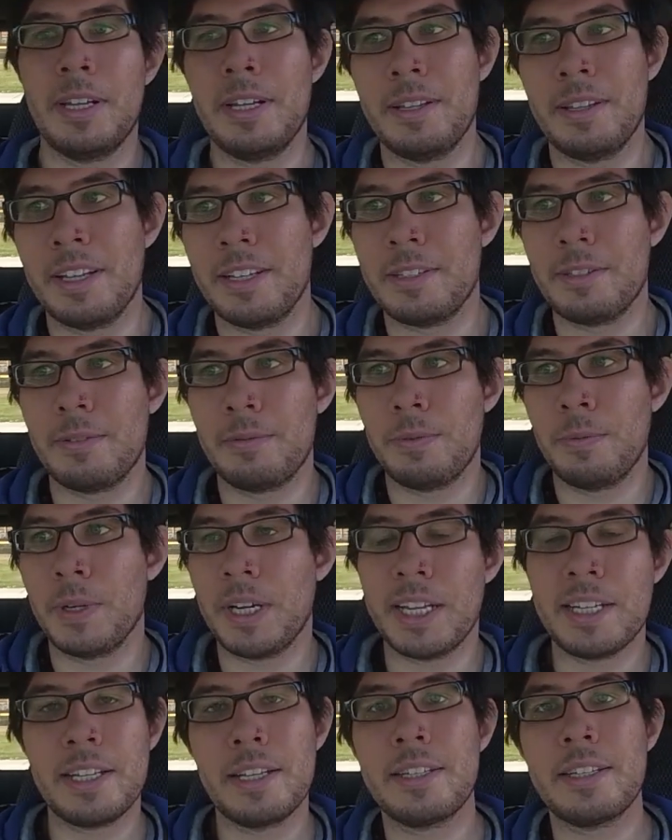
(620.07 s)
and that's
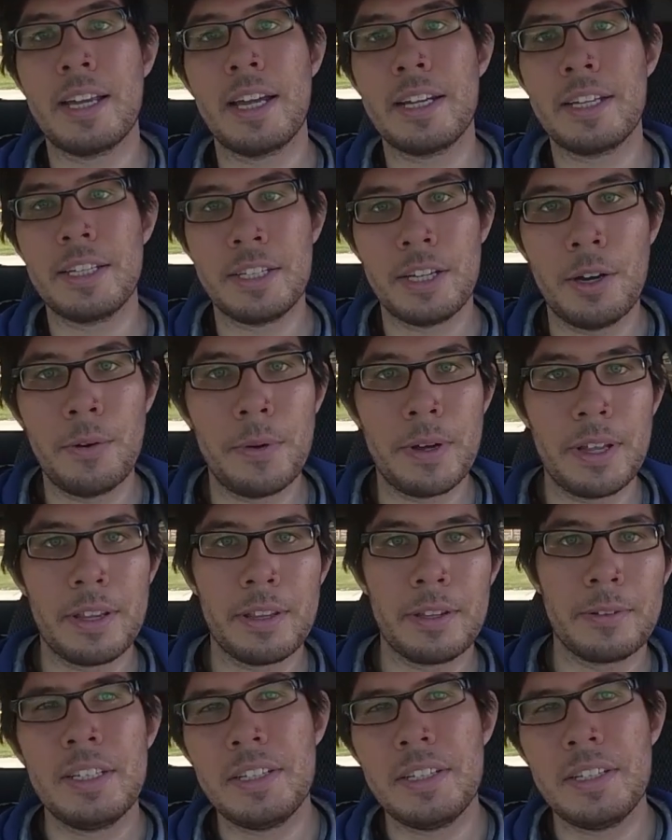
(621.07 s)
what I decided to go with.